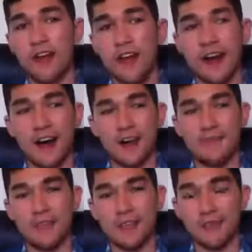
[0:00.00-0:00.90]

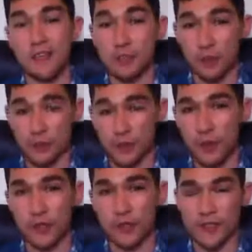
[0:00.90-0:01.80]
affiliates want to promote
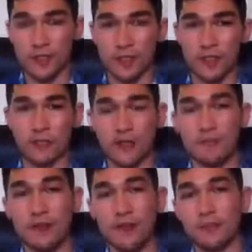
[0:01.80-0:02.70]
you because they know they're going to make
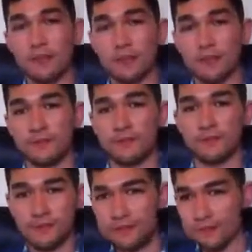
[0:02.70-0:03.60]
money from
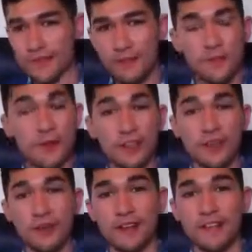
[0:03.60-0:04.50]
promoting your
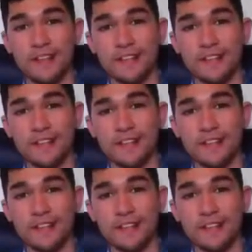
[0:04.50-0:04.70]
products.